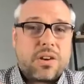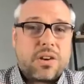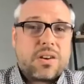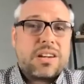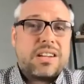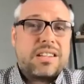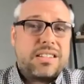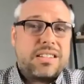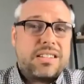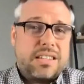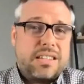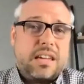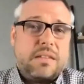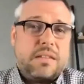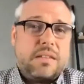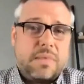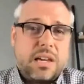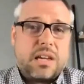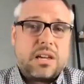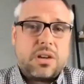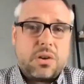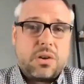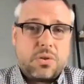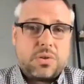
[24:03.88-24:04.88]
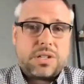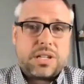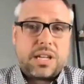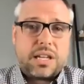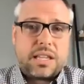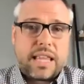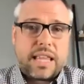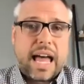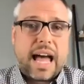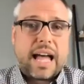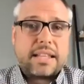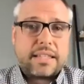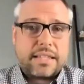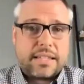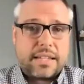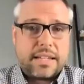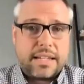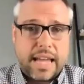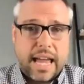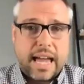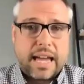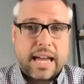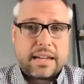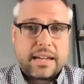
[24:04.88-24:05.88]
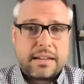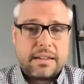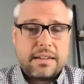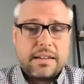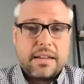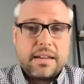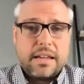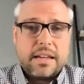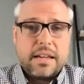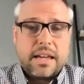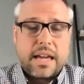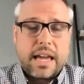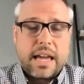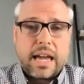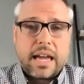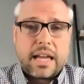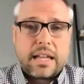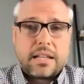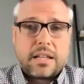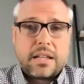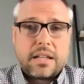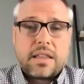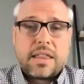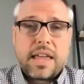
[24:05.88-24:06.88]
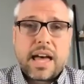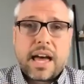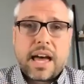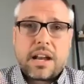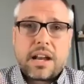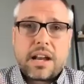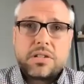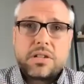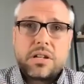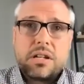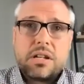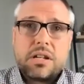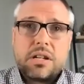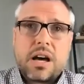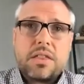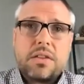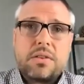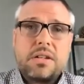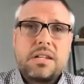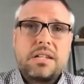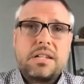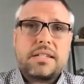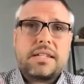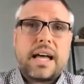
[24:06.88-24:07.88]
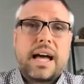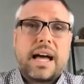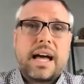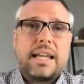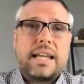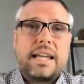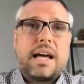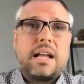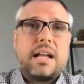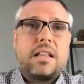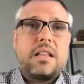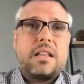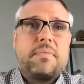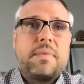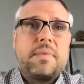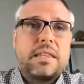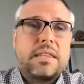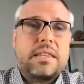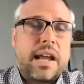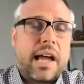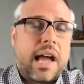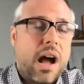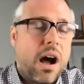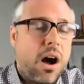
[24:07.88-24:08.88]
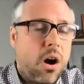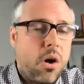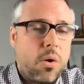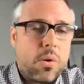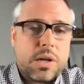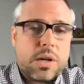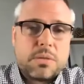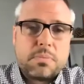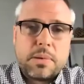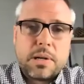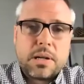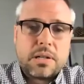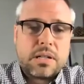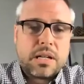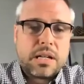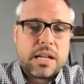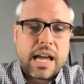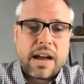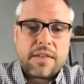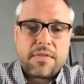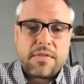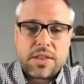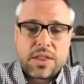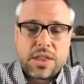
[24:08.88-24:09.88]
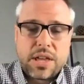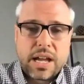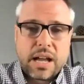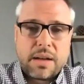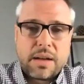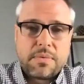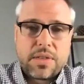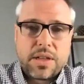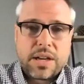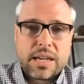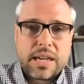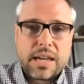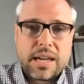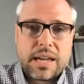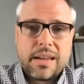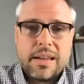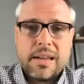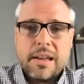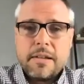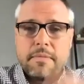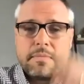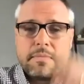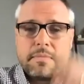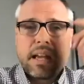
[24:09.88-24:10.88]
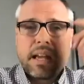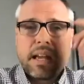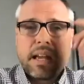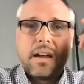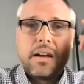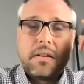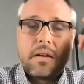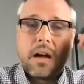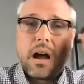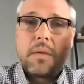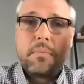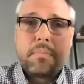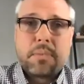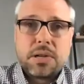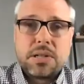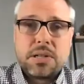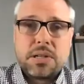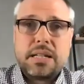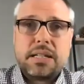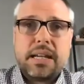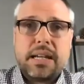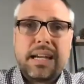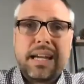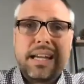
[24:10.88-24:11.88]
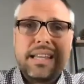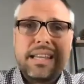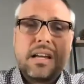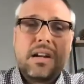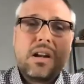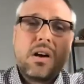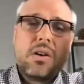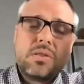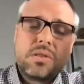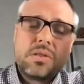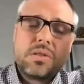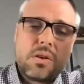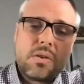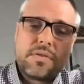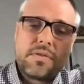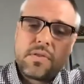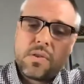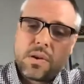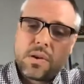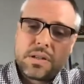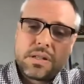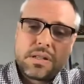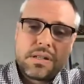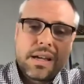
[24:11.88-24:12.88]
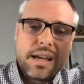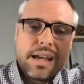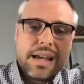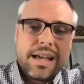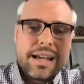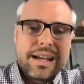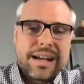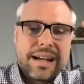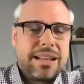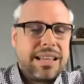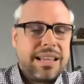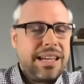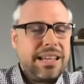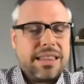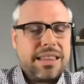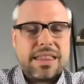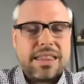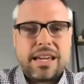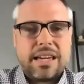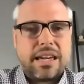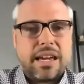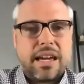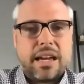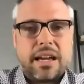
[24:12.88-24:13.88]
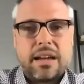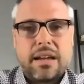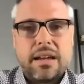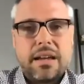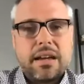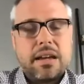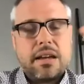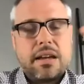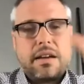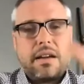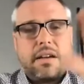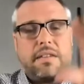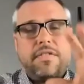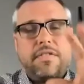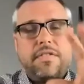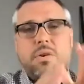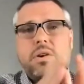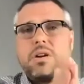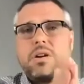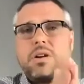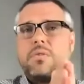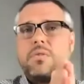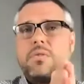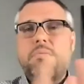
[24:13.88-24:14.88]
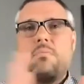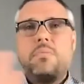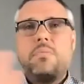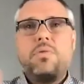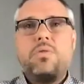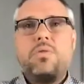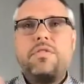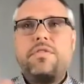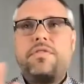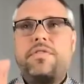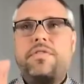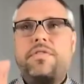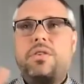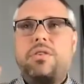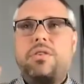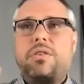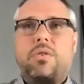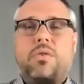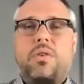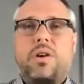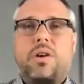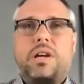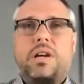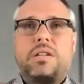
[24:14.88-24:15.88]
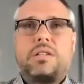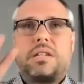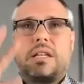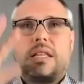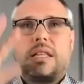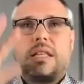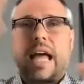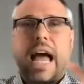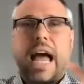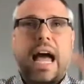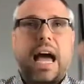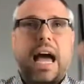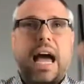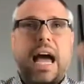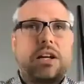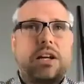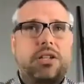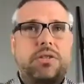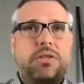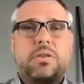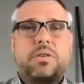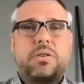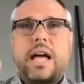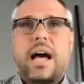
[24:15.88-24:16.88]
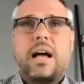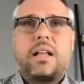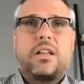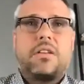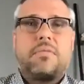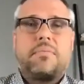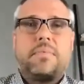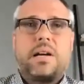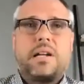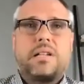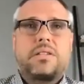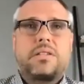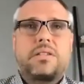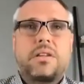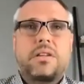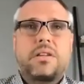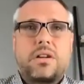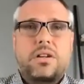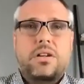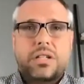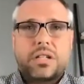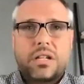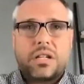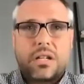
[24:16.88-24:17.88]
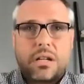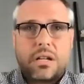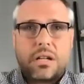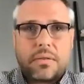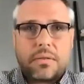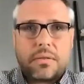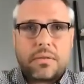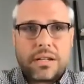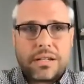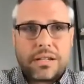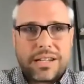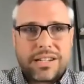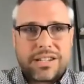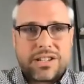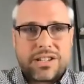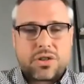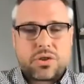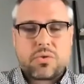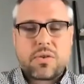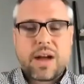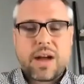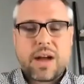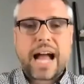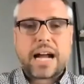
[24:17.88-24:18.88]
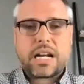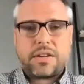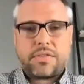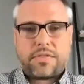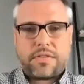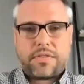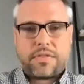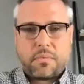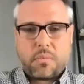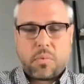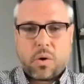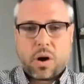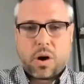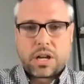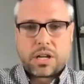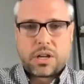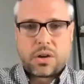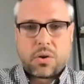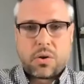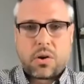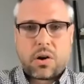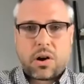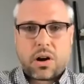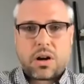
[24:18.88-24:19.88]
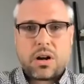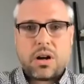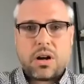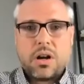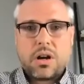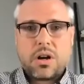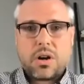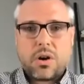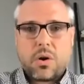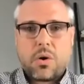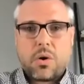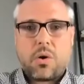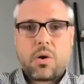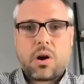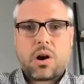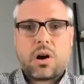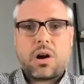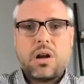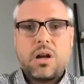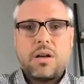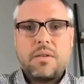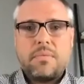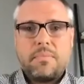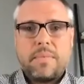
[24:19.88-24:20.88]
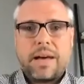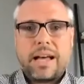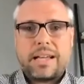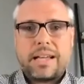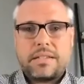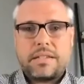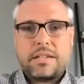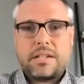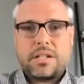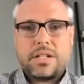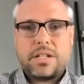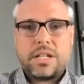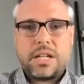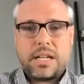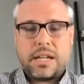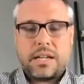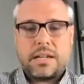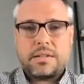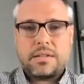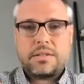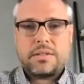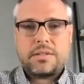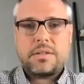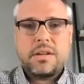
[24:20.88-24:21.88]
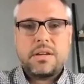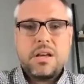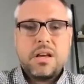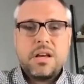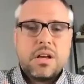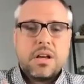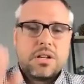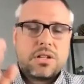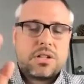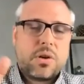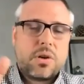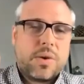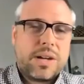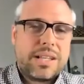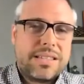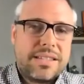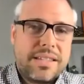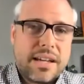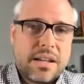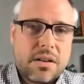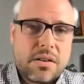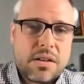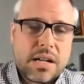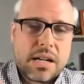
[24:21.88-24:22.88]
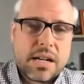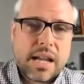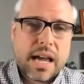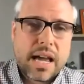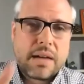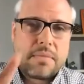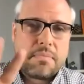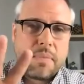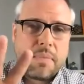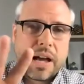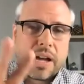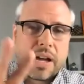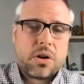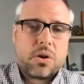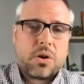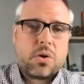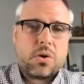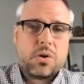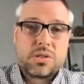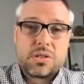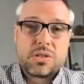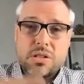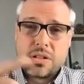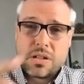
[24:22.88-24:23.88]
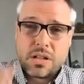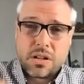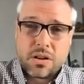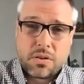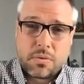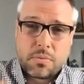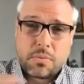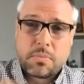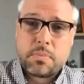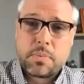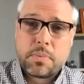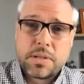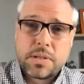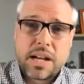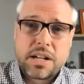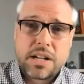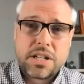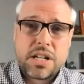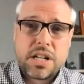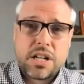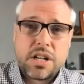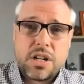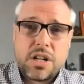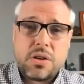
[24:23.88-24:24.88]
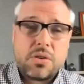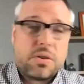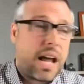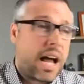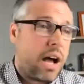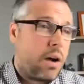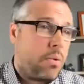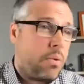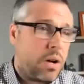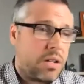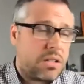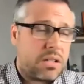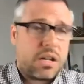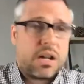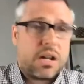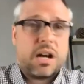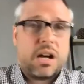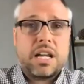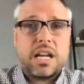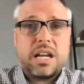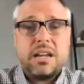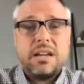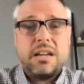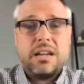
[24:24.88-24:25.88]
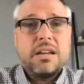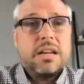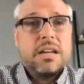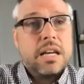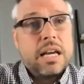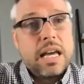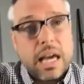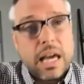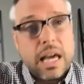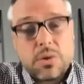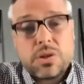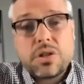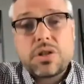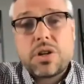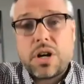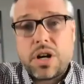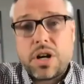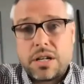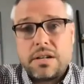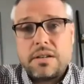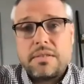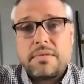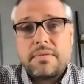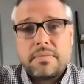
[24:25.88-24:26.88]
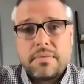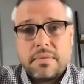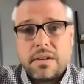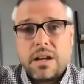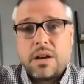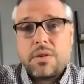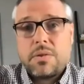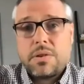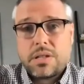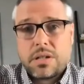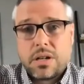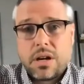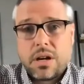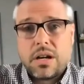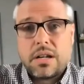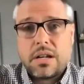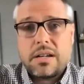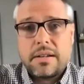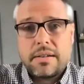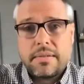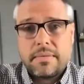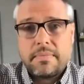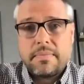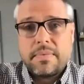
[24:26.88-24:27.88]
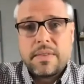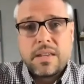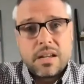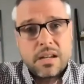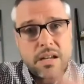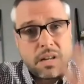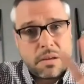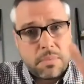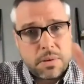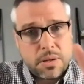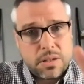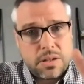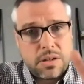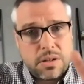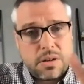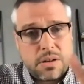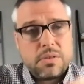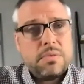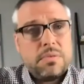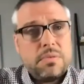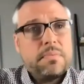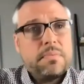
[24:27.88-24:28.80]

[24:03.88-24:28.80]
going to see me using that today. And that is another design element that I always build into everything I'm presenting. And then also, of course, clean thinking. If you can remove the noise and the extra elements that are just going to detract from what your core message is. So at dinner tonight, my goals, your session at noon, how was it, honey? It was good. It was good. Number 2,